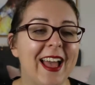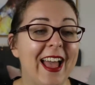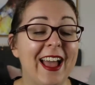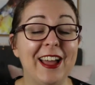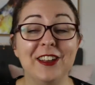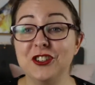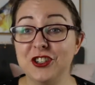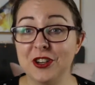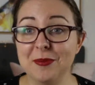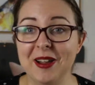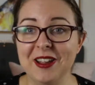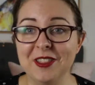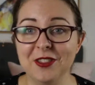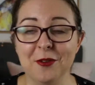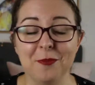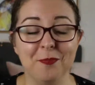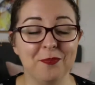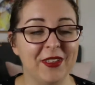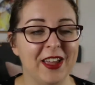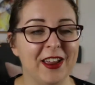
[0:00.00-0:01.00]
And she made
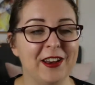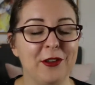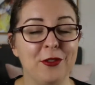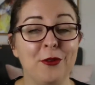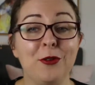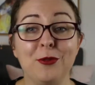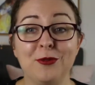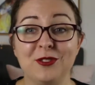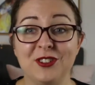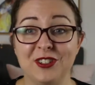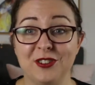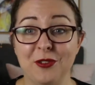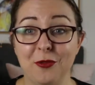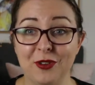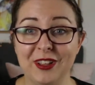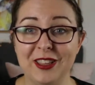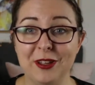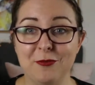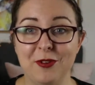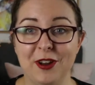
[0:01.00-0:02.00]
them. And I thought it was just a
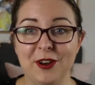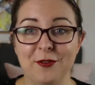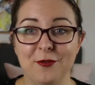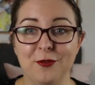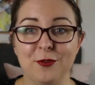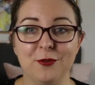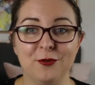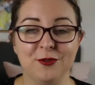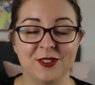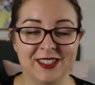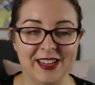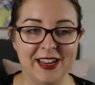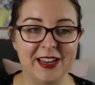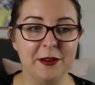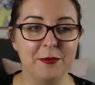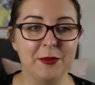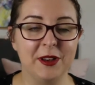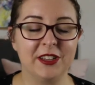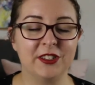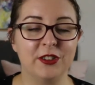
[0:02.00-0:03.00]
really wonderful
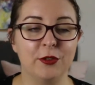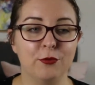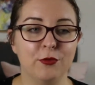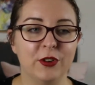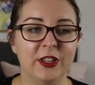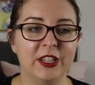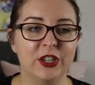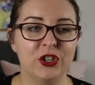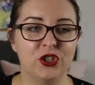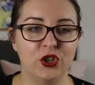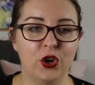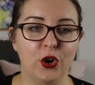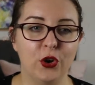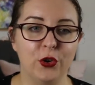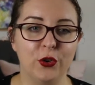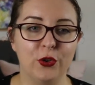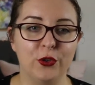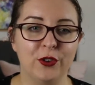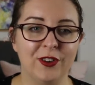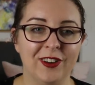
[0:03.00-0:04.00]
scene because it really
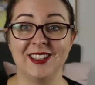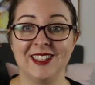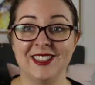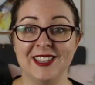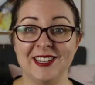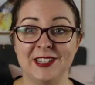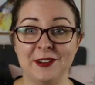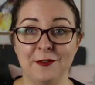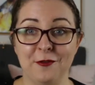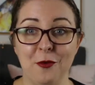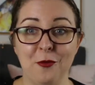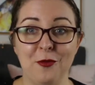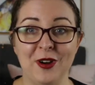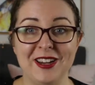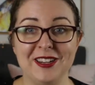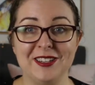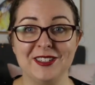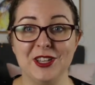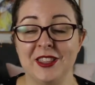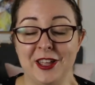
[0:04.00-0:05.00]
showed the different
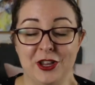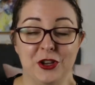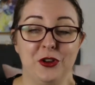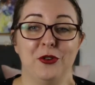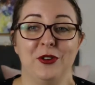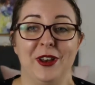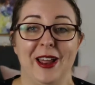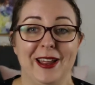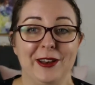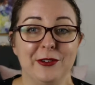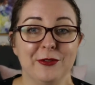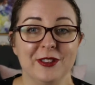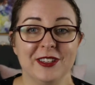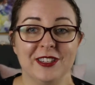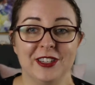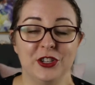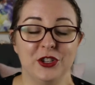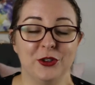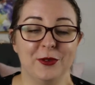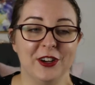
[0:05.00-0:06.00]
ways that you could handle the
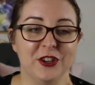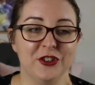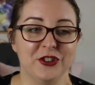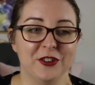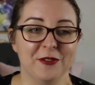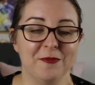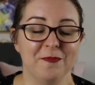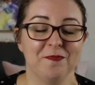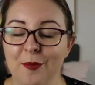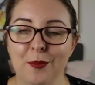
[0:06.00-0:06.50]
situation.